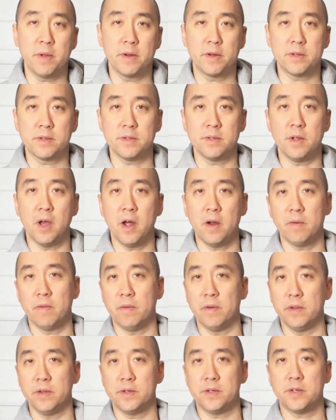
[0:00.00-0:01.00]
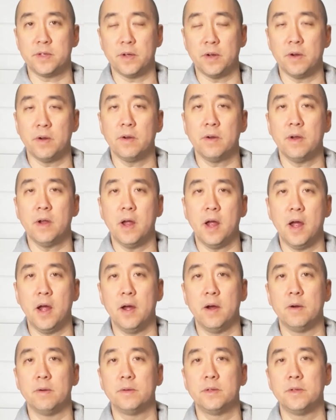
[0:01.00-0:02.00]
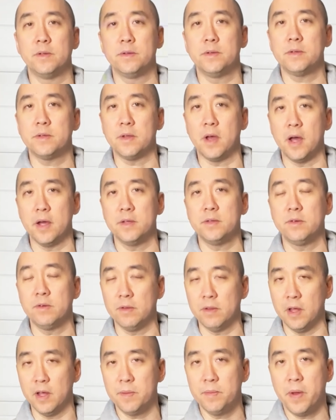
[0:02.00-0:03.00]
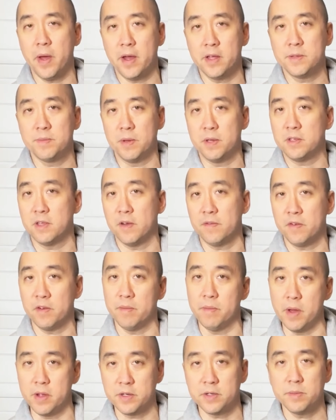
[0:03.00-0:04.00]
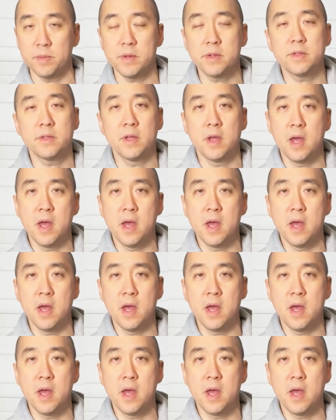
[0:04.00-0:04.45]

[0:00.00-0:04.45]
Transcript: you're just not really sure how to size your leg pads based off your measurements,